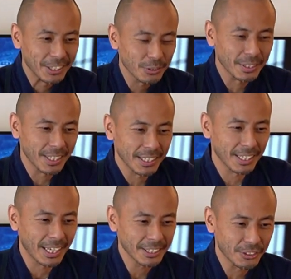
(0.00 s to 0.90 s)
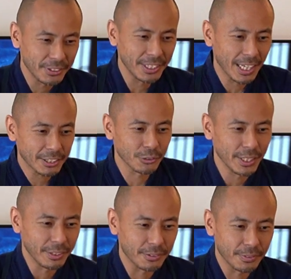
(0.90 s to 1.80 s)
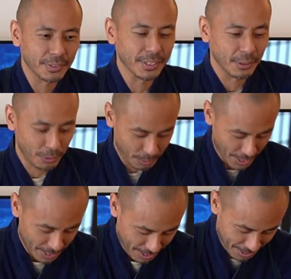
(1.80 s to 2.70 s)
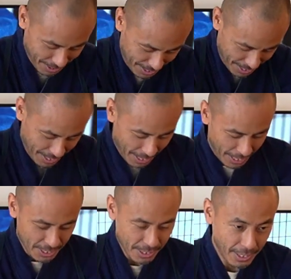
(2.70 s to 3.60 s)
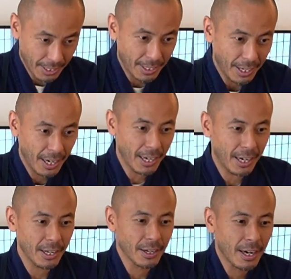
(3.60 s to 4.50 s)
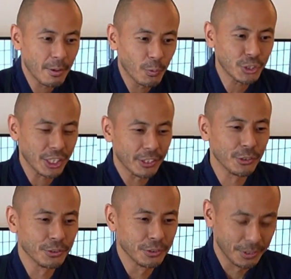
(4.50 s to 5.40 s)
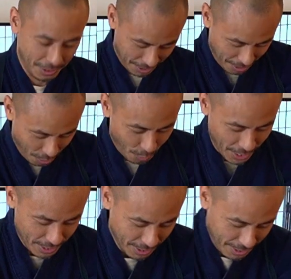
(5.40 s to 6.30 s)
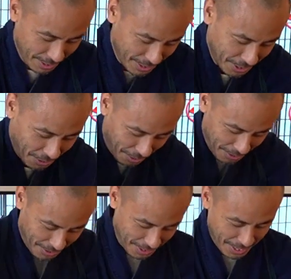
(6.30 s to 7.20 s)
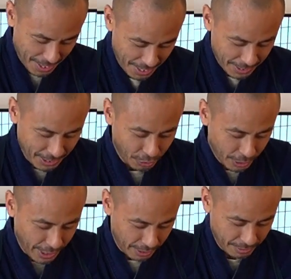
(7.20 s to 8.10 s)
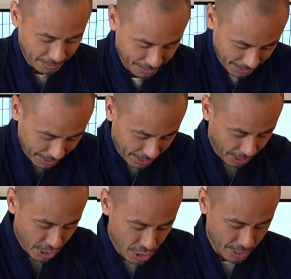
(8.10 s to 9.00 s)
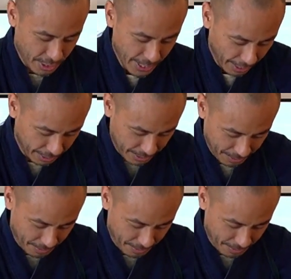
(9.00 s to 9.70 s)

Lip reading: You are like an athlete, or the always. I watching you always, you know, the cooking in the kitchen stuff.